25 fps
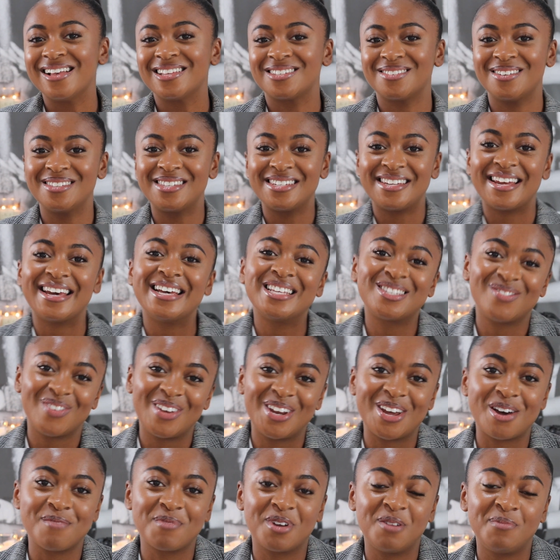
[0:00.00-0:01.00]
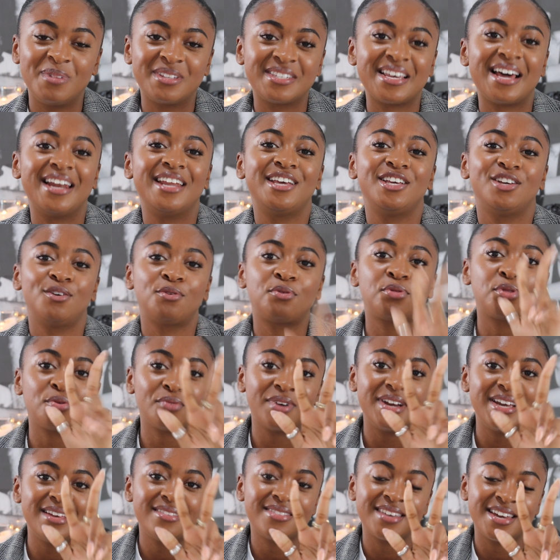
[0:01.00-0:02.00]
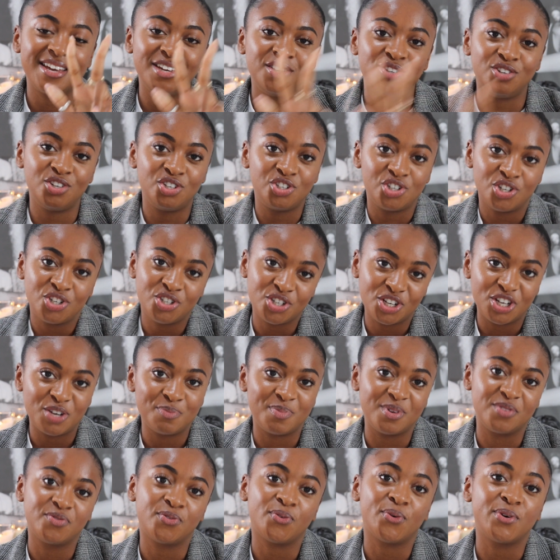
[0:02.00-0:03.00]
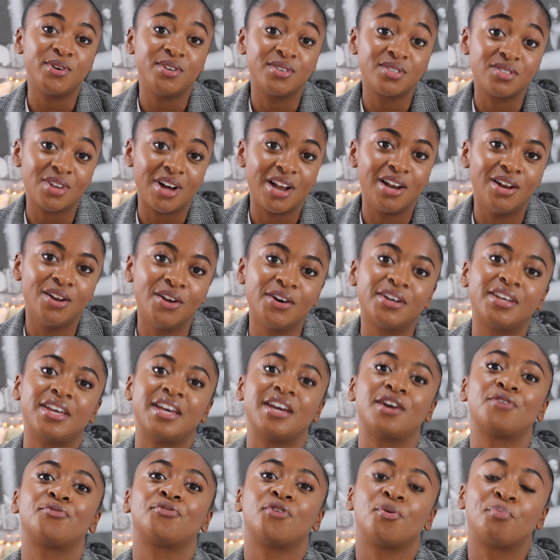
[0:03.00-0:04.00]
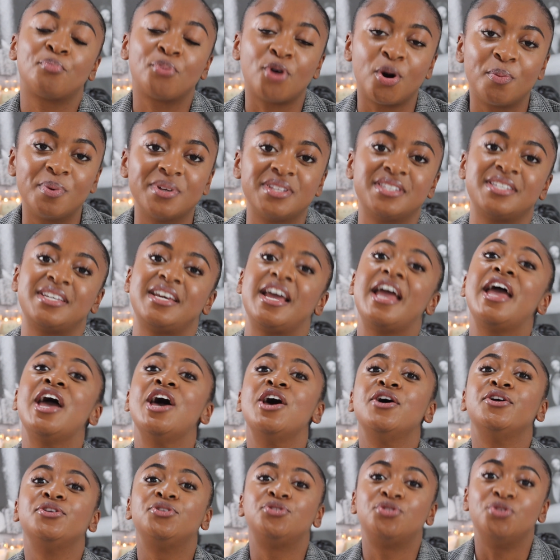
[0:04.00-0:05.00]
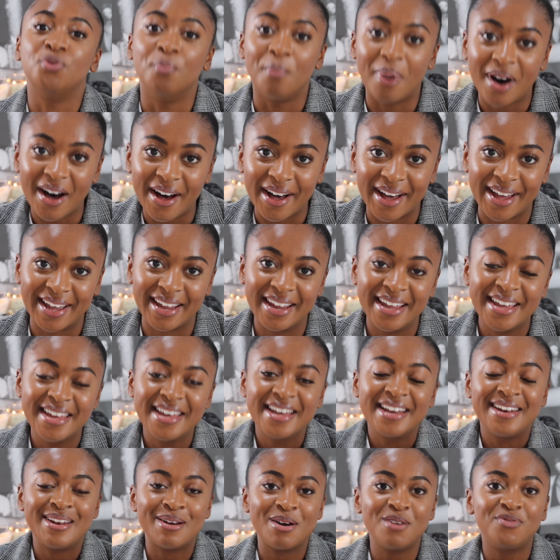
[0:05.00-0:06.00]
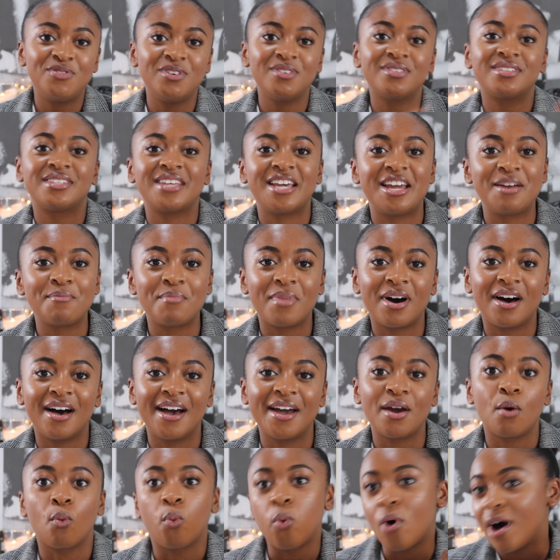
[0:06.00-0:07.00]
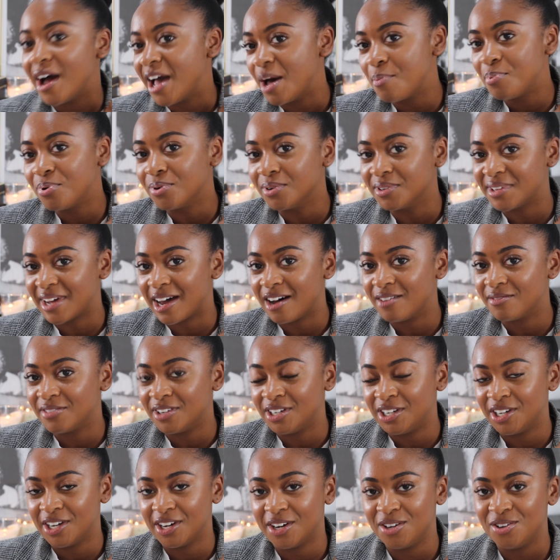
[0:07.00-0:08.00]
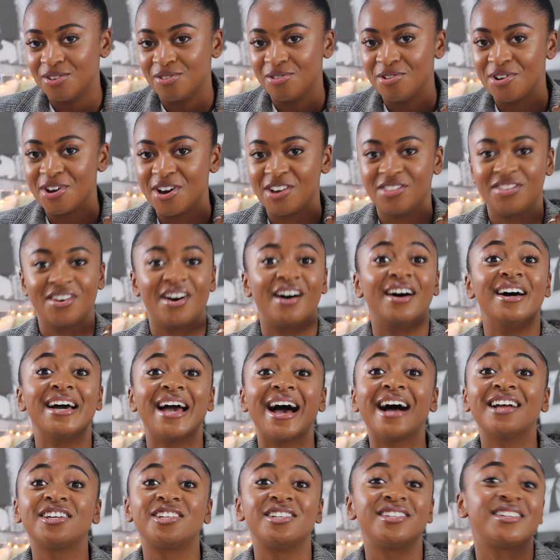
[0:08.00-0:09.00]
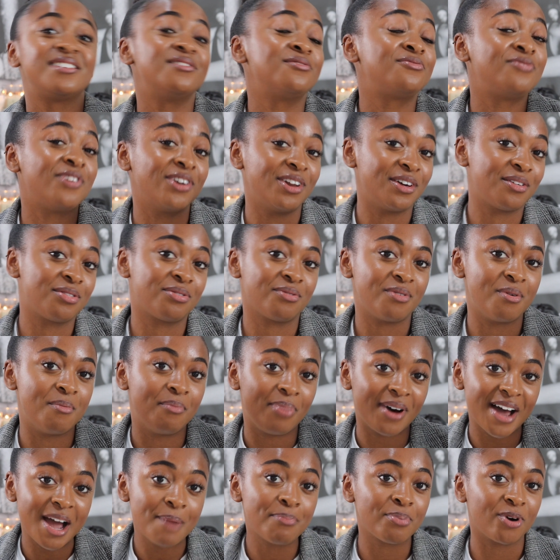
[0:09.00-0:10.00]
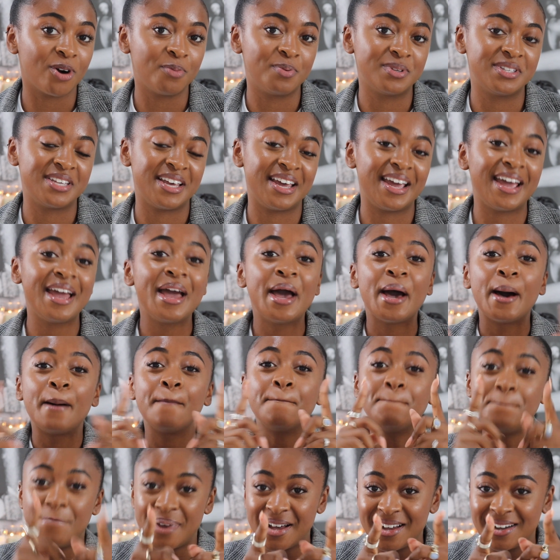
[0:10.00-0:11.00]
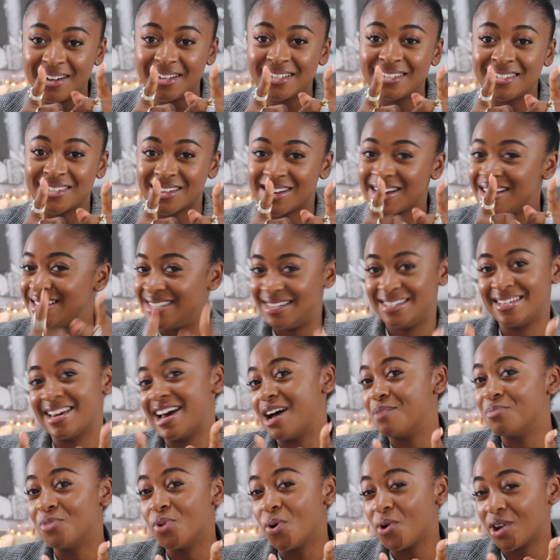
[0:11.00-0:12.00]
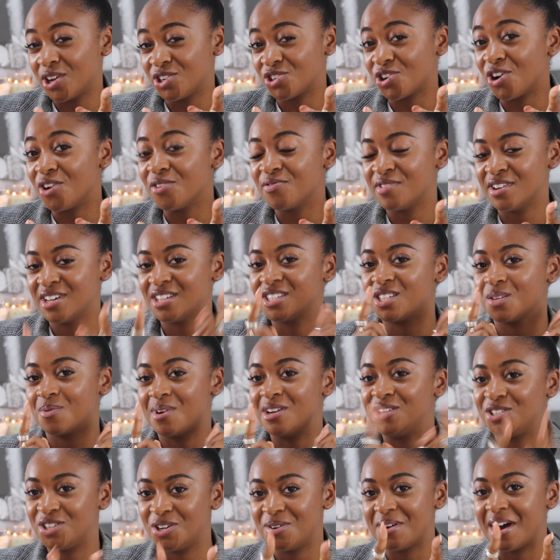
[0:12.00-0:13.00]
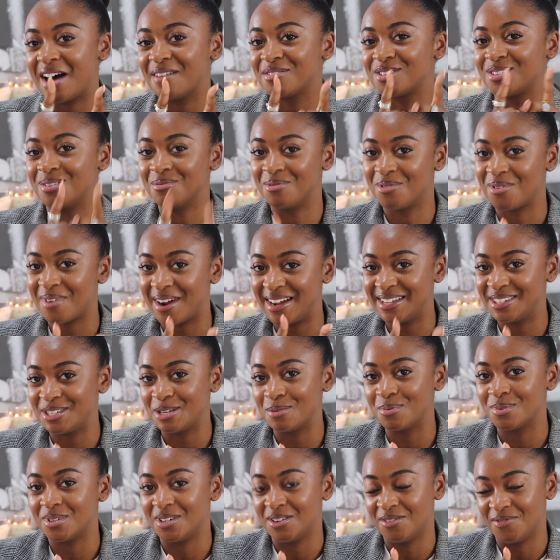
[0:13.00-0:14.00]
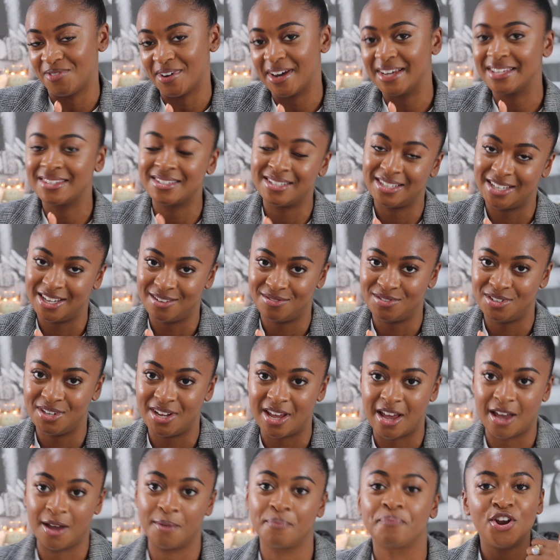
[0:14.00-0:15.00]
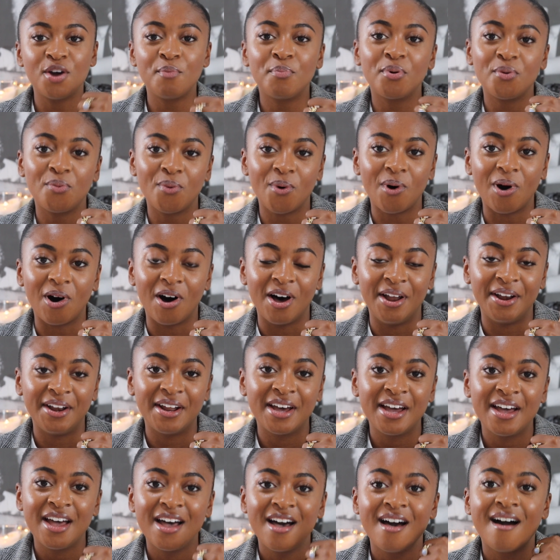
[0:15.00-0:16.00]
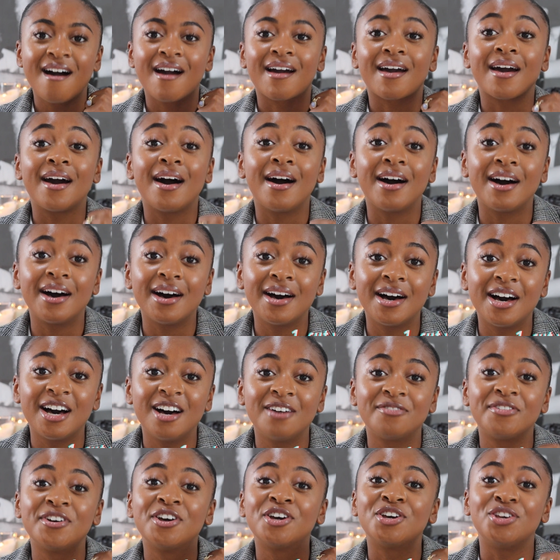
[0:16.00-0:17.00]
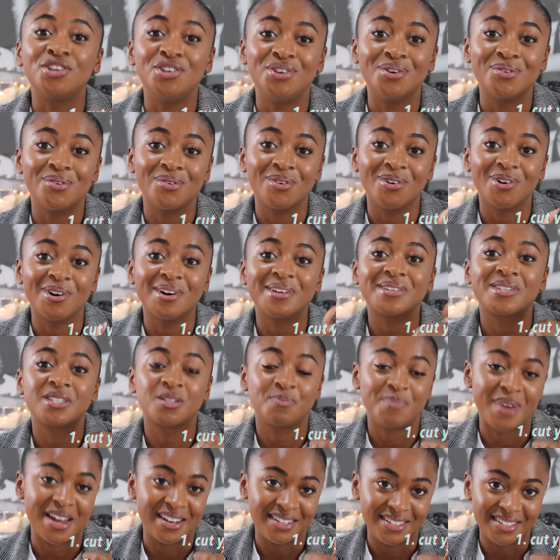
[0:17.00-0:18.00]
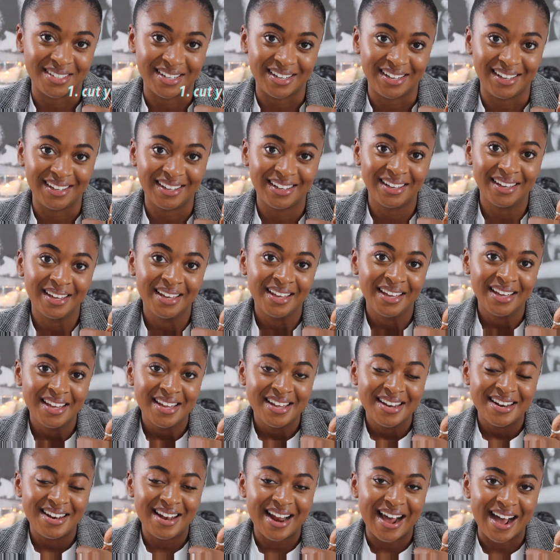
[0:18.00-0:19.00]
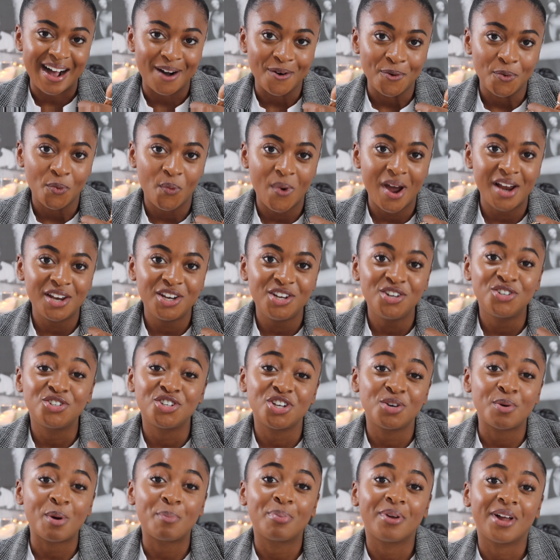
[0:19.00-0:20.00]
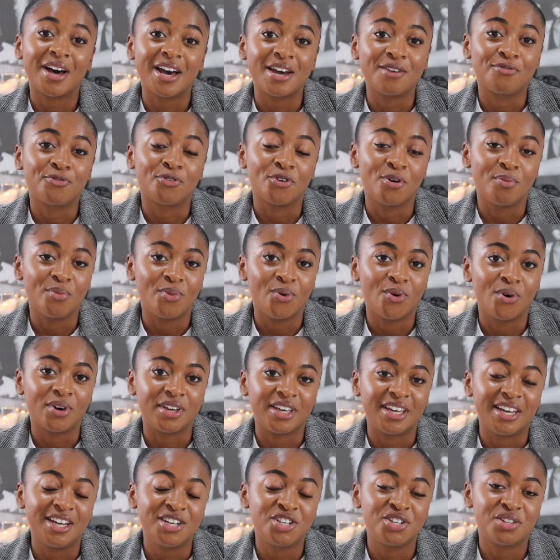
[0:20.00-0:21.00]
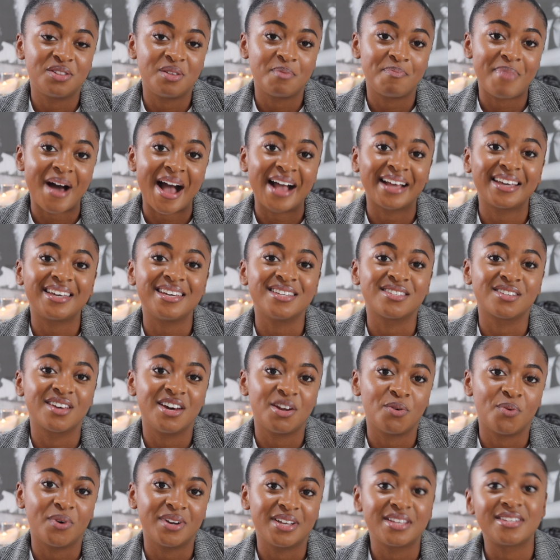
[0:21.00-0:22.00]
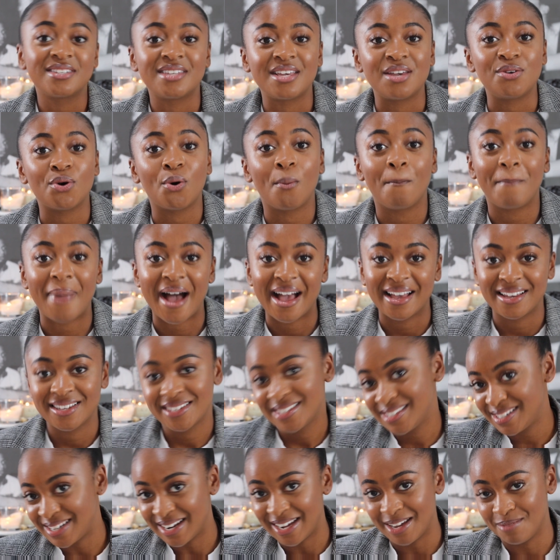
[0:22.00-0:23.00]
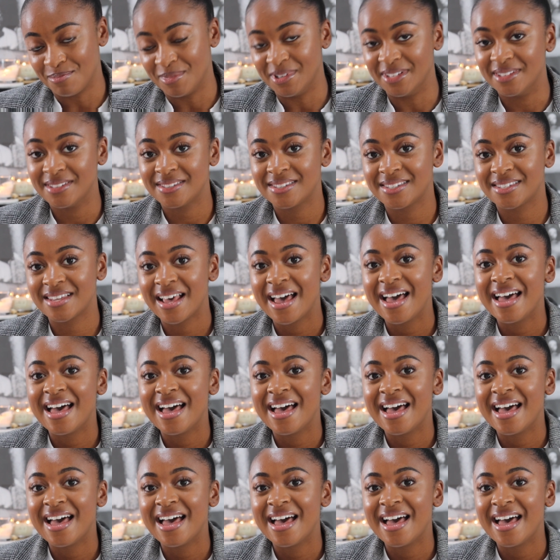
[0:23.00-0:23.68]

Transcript: So in today's video, I'm going to be telling you 3 things you should do before you start looking for a property to buy. Now, if you've seen my why I pulled out video, you'll know that I actually didn't follow through and buy a property, but I did get a mortgage offer, so I do have some great tips and advice to give to you. Number 1, curb your spending. Now, when you do apply for a mortgage, the bank is going to want to see your bank statements.